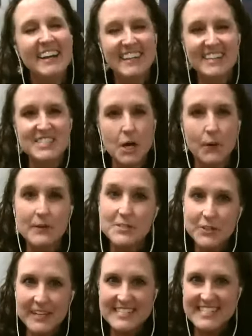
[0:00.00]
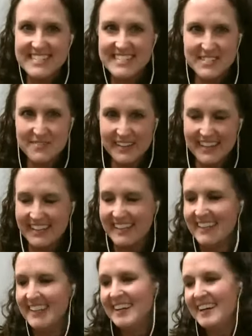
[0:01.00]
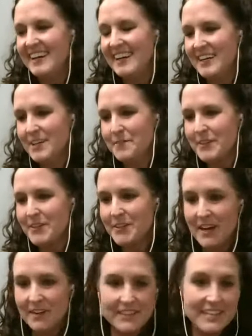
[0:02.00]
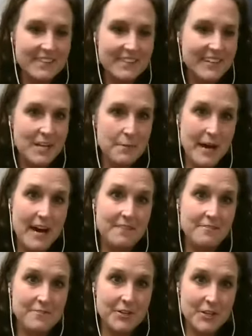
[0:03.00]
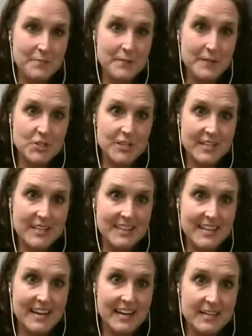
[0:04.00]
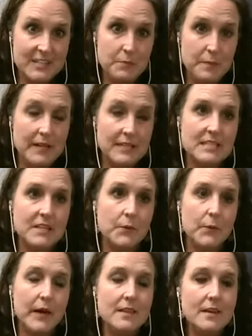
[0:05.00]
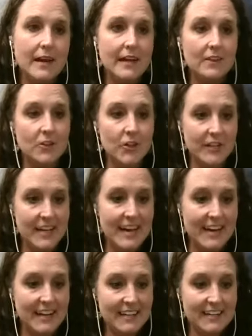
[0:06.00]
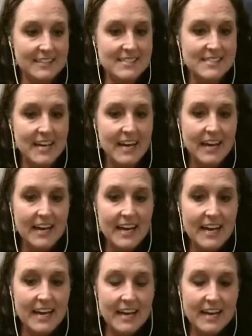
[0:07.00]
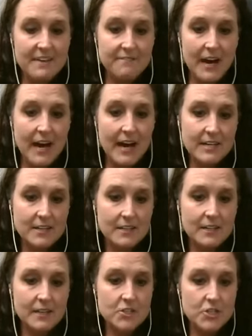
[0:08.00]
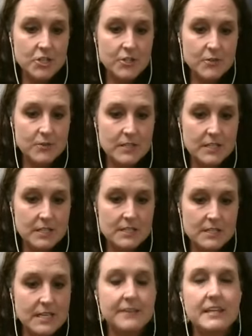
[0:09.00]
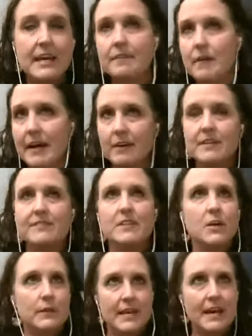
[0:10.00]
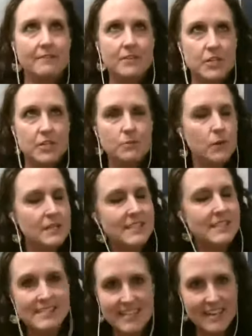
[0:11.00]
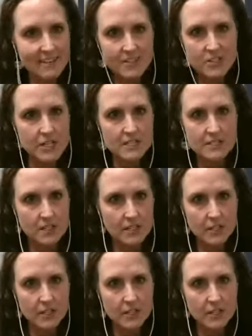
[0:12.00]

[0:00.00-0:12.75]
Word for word: that's always crazy to me. Um, you're not really giving up half of your commission in that aspect. The way that I look at it is, If I could get you to, I don't even know what the average age, what does the average agent